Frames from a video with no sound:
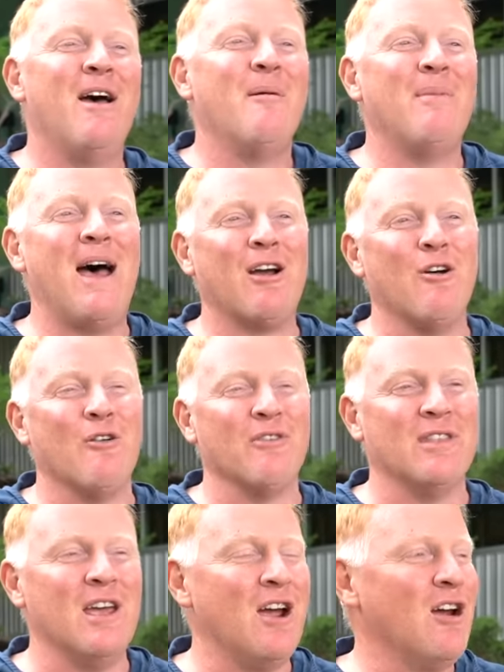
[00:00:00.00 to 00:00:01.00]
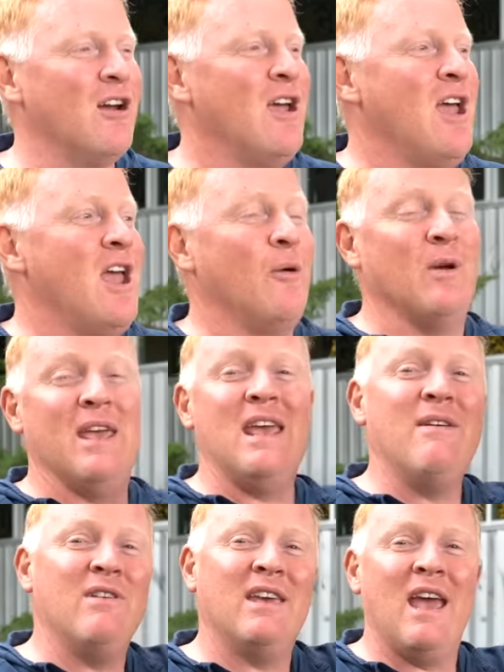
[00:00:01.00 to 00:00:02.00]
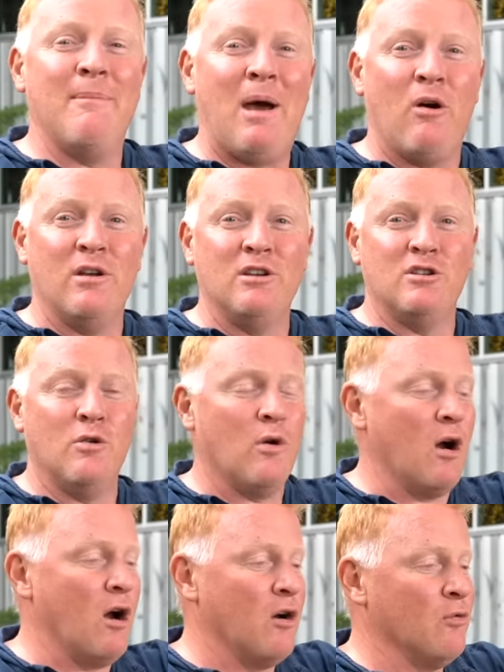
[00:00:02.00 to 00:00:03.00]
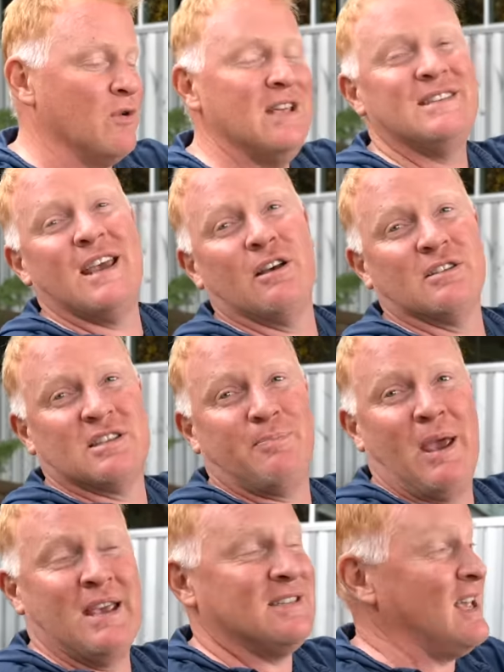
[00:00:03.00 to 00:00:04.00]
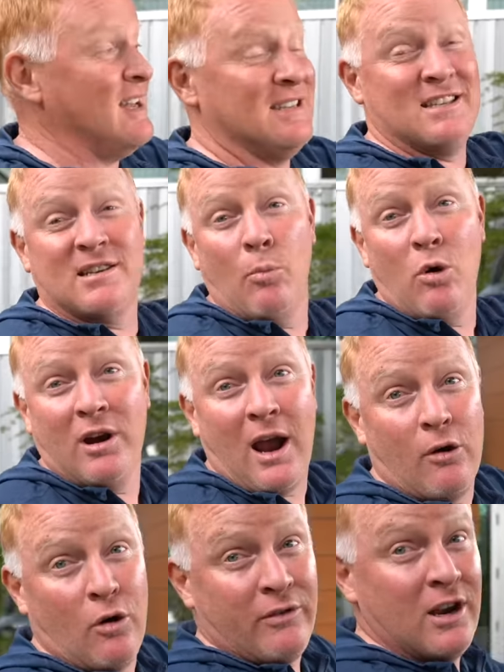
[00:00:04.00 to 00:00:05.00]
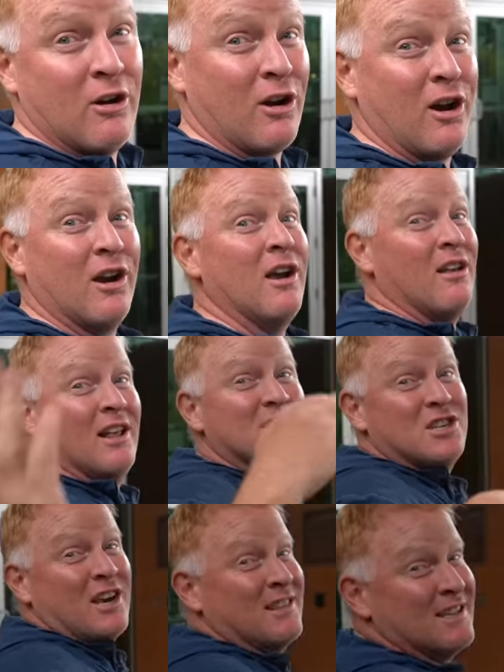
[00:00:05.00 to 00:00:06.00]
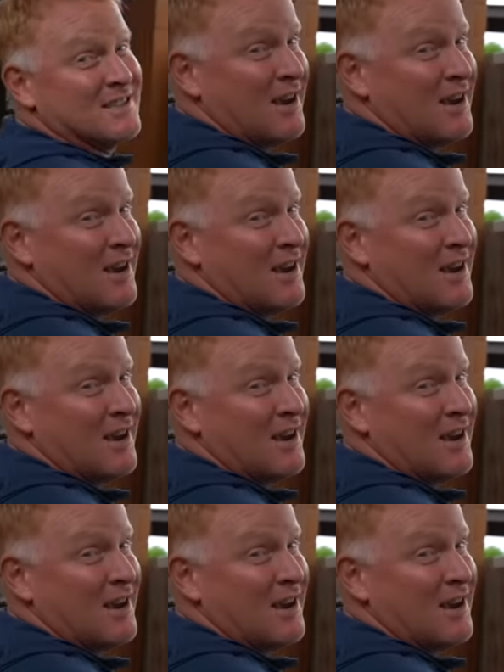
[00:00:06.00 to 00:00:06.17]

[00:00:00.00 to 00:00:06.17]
back over there. And we even came out into our retail space and did some work out over here. Let's check this